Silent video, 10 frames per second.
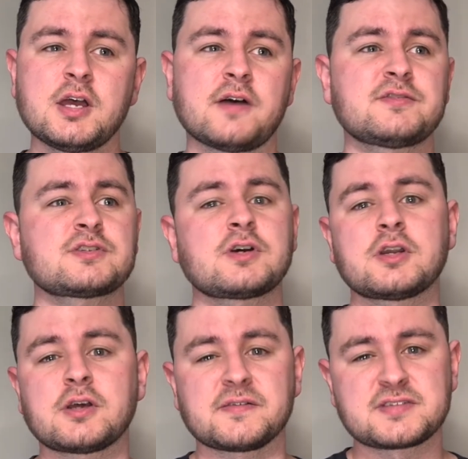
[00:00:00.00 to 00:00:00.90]
I've just got
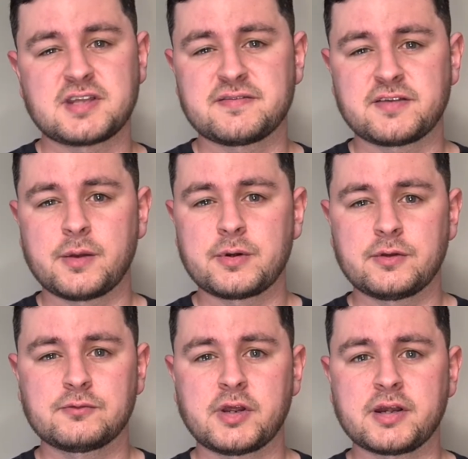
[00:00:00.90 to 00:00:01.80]
a lot of stuff going
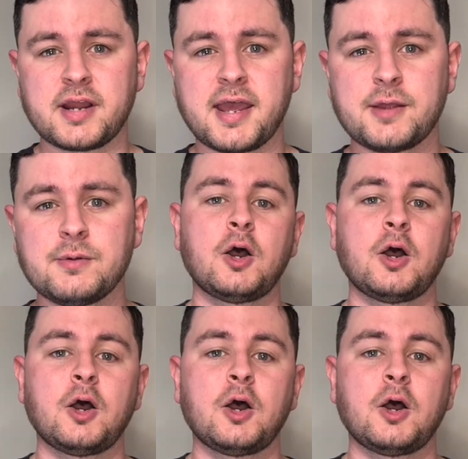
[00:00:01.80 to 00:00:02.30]
on right now.